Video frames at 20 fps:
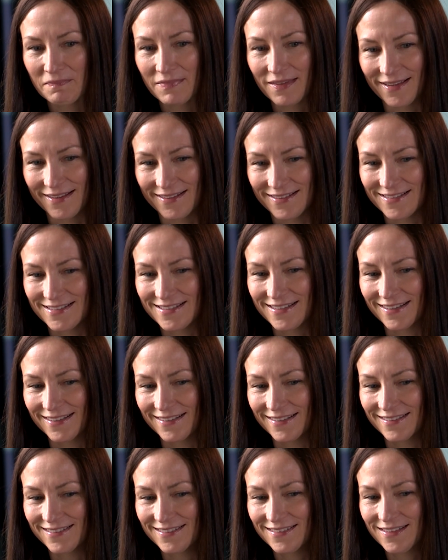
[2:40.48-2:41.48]
and
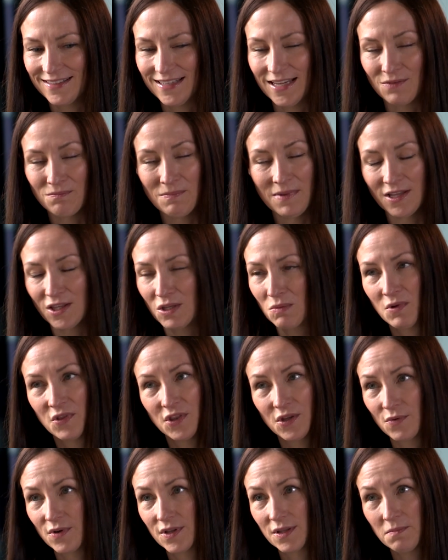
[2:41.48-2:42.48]
and met them,
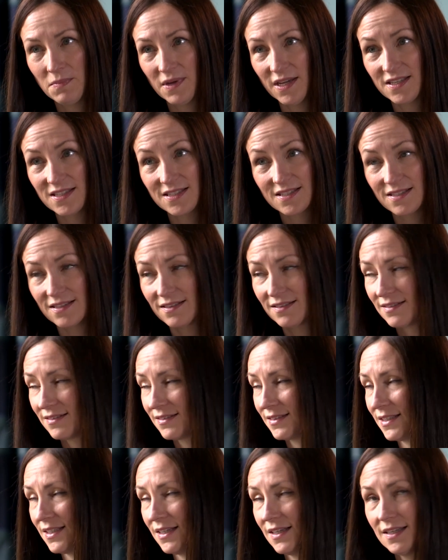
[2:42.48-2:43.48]
and they were the best.
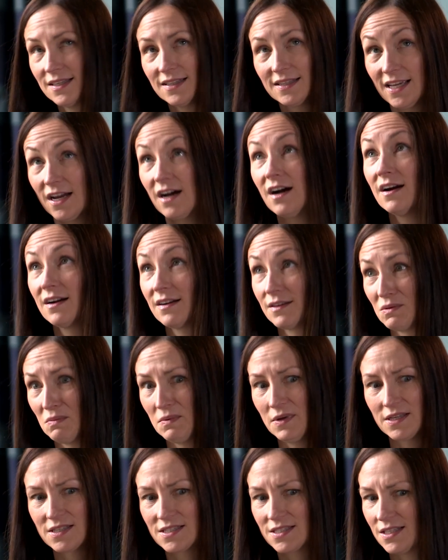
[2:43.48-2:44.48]
They are the
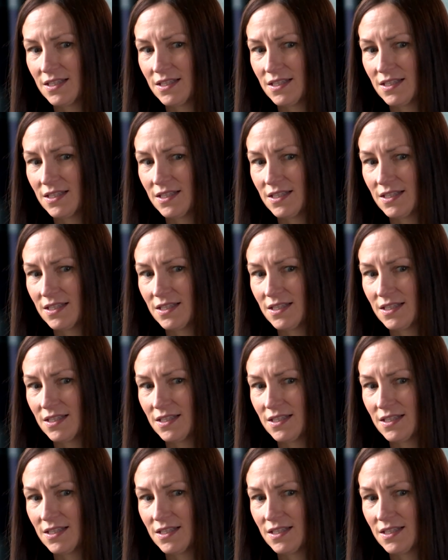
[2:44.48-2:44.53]
best